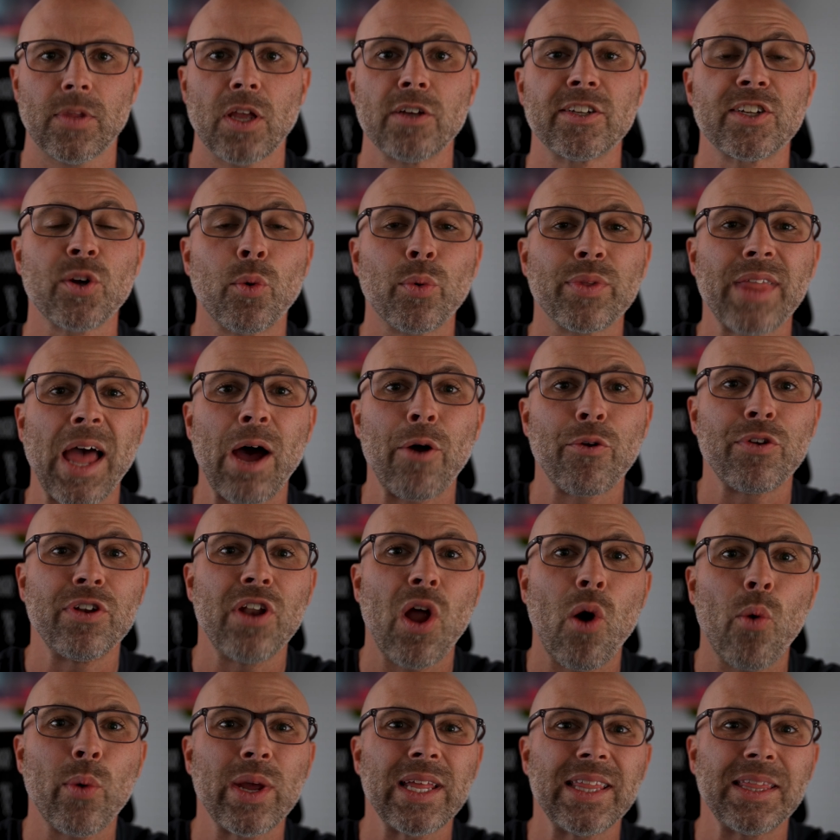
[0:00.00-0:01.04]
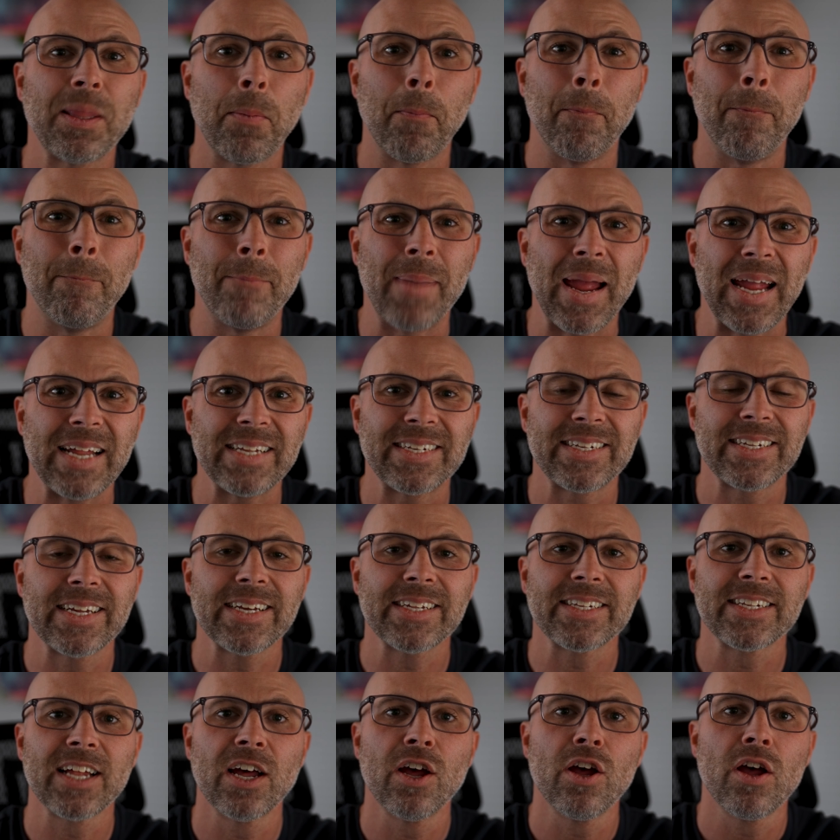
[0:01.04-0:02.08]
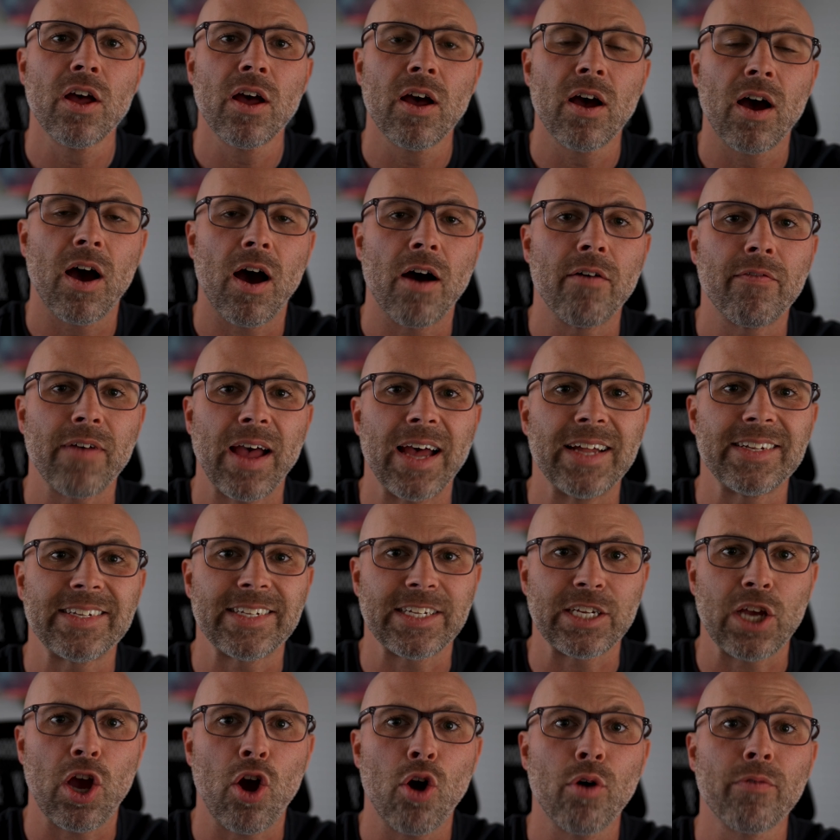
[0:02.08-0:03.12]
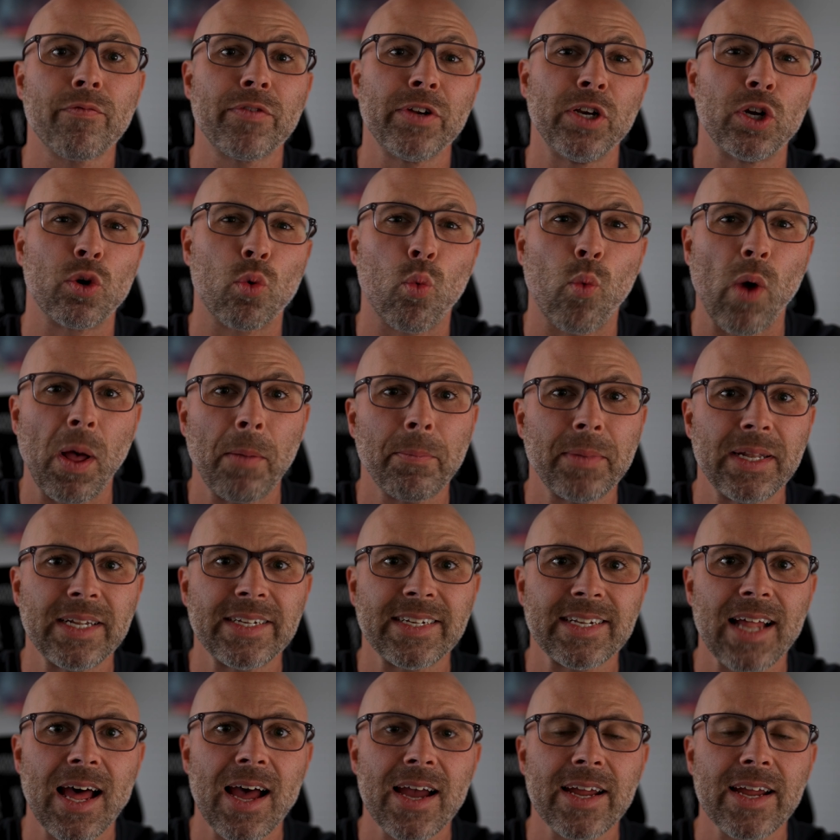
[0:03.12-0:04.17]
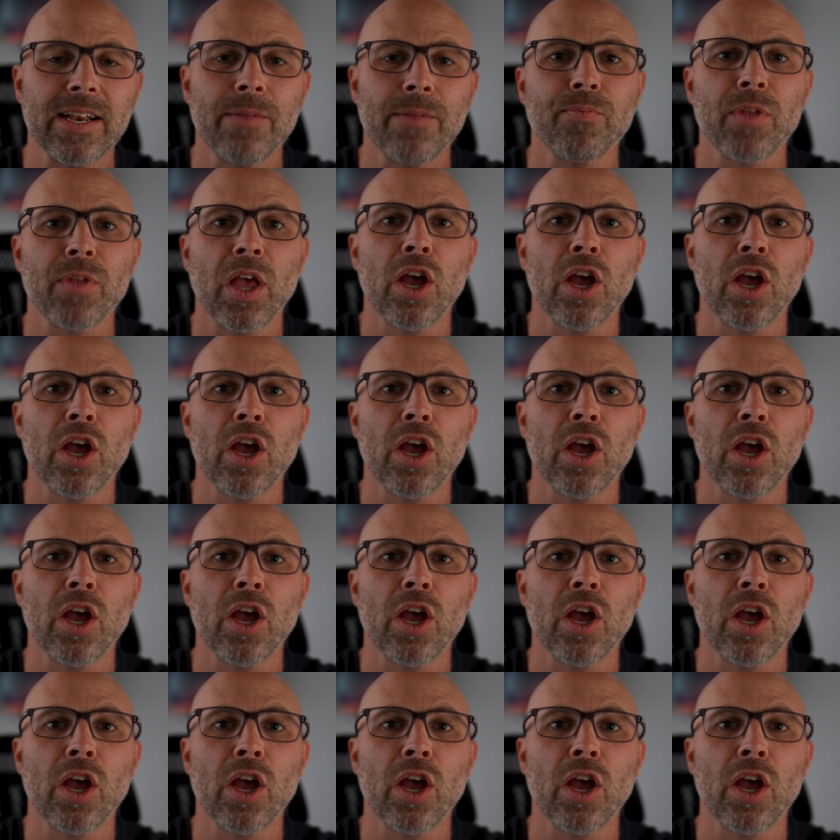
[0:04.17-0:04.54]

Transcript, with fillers: So without knowing the basics of SEO for your web design,